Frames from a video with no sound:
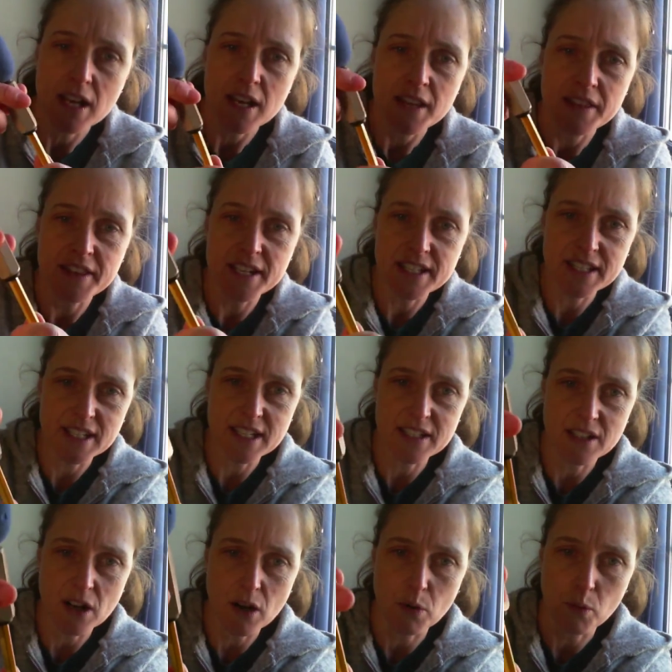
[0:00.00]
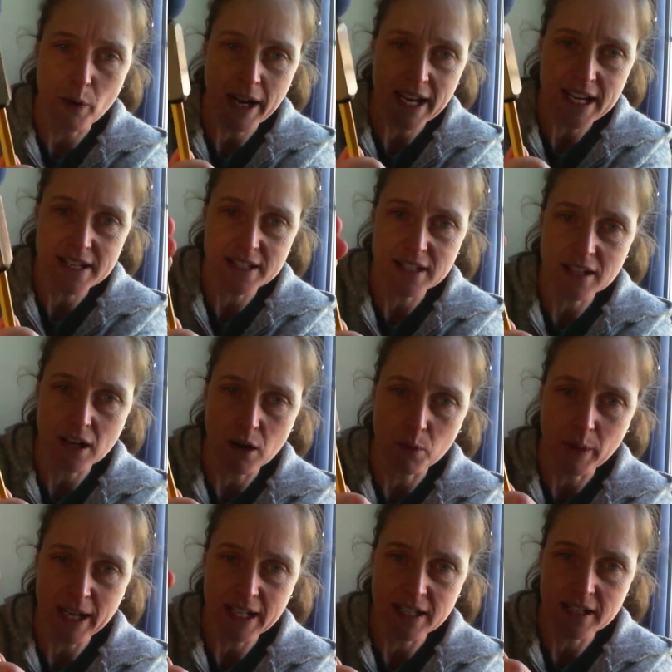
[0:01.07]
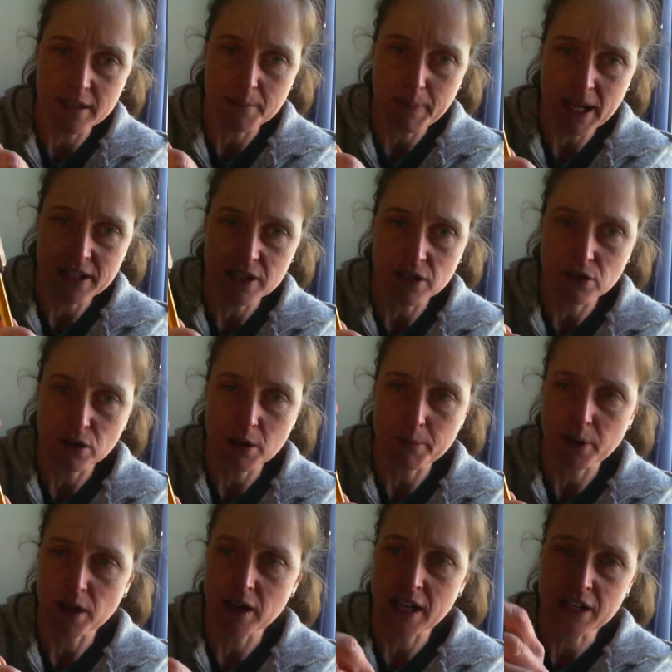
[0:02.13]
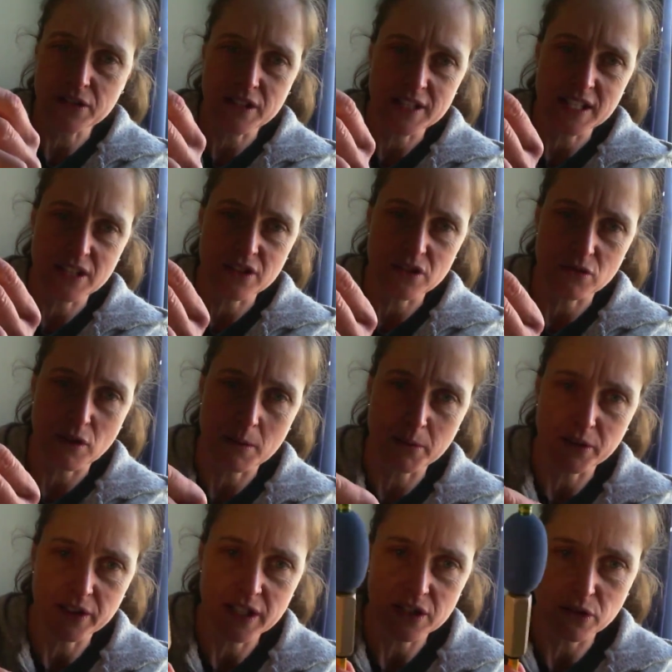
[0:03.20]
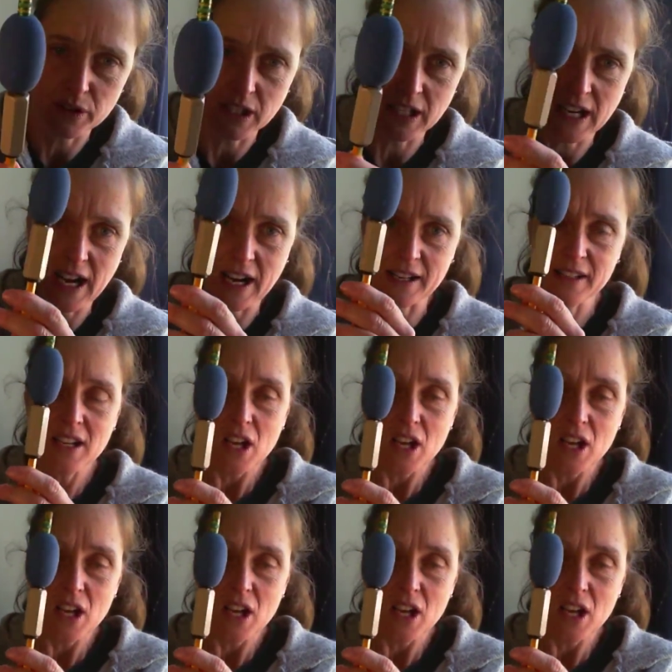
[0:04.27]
This is a weighted pencil gripper, and you can see there's rubber things holding it on.